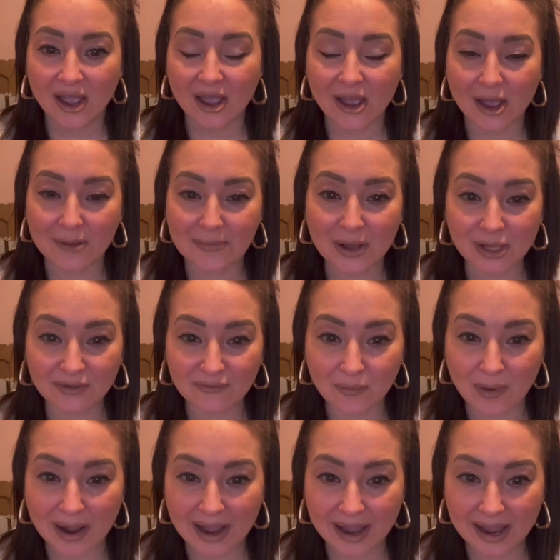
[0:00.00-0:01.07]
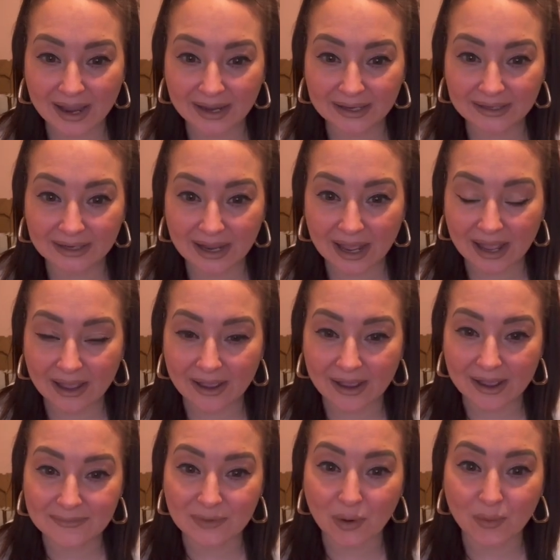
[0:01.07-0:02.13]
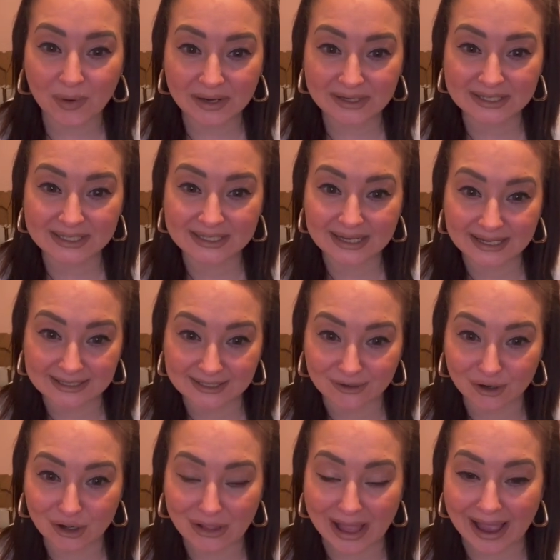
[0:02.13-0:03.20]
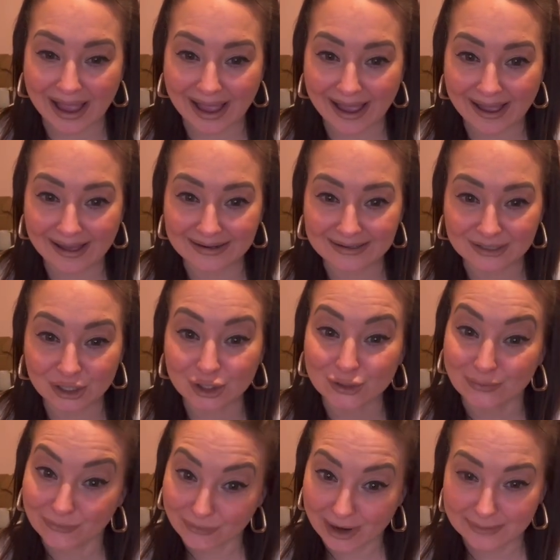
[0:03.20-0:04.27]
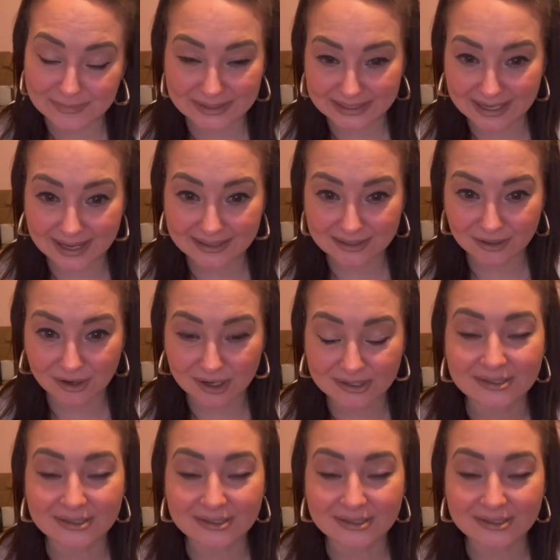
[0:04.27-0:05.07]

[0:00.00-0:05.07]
a bottle of wine, a wiener schnitzel, and some fried potatoes.